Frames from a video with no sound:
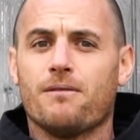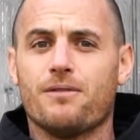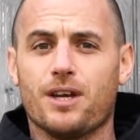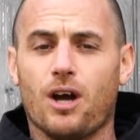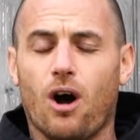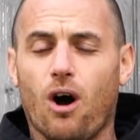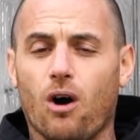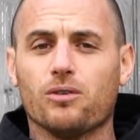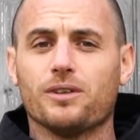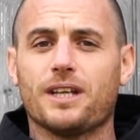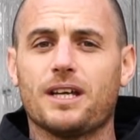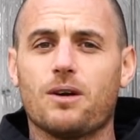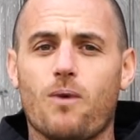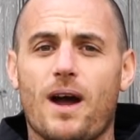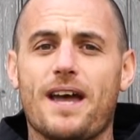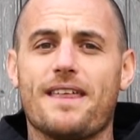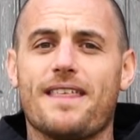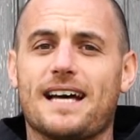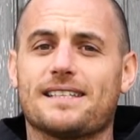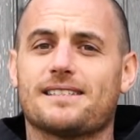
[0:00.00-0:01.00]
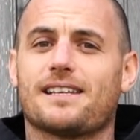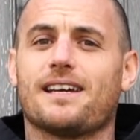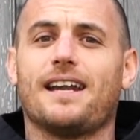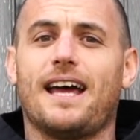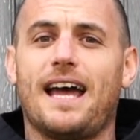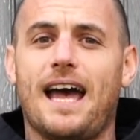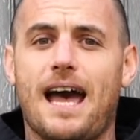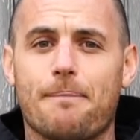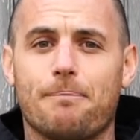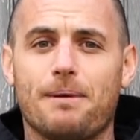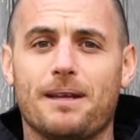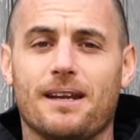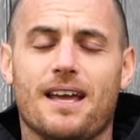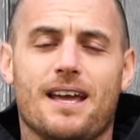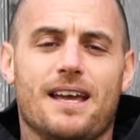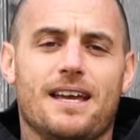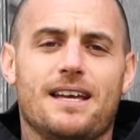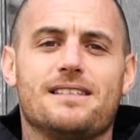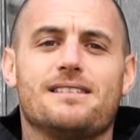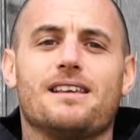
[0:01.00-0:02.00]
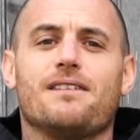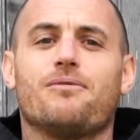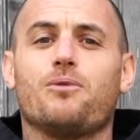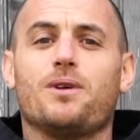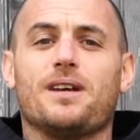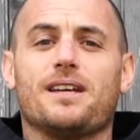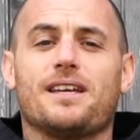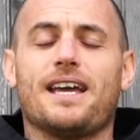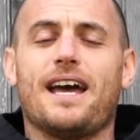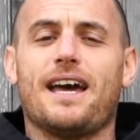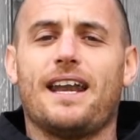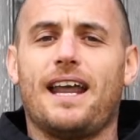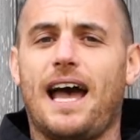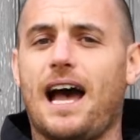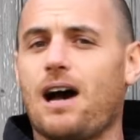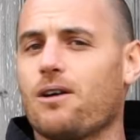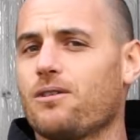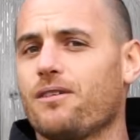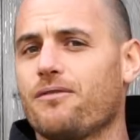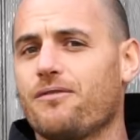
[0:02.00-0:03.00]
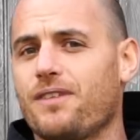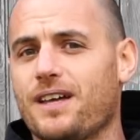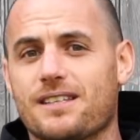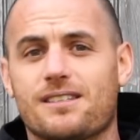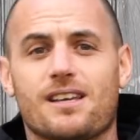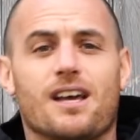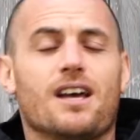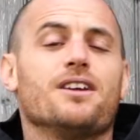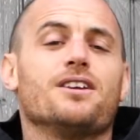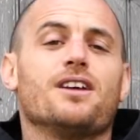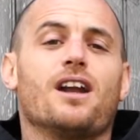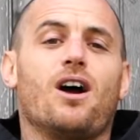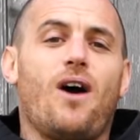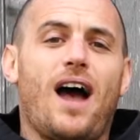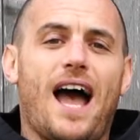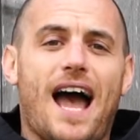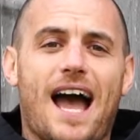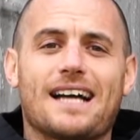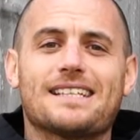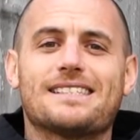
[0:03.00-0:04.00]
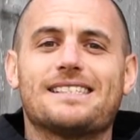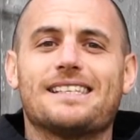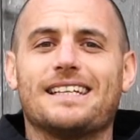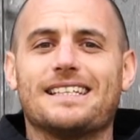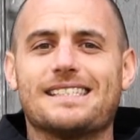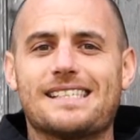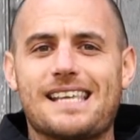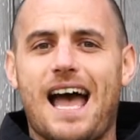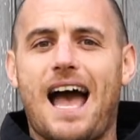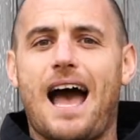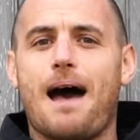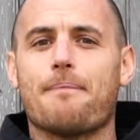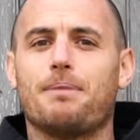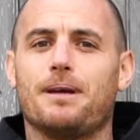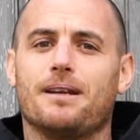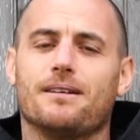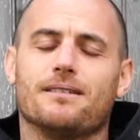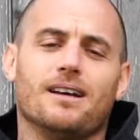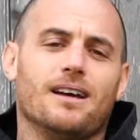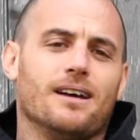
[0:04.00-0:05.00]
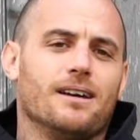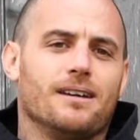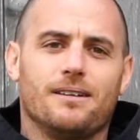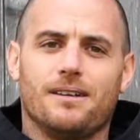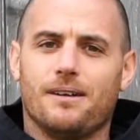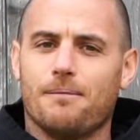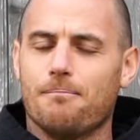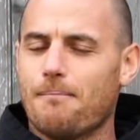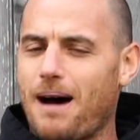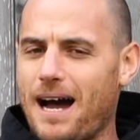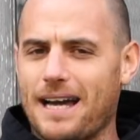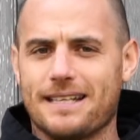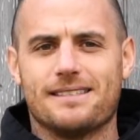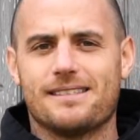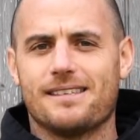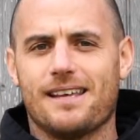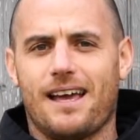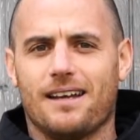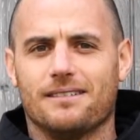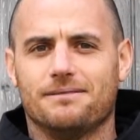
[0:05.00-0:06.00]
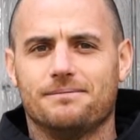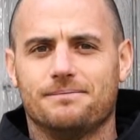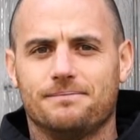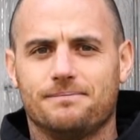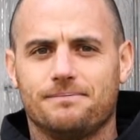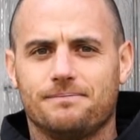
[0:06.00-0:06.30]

The only way that's going to happen is if we get out of this, you know, accidents happen mindset.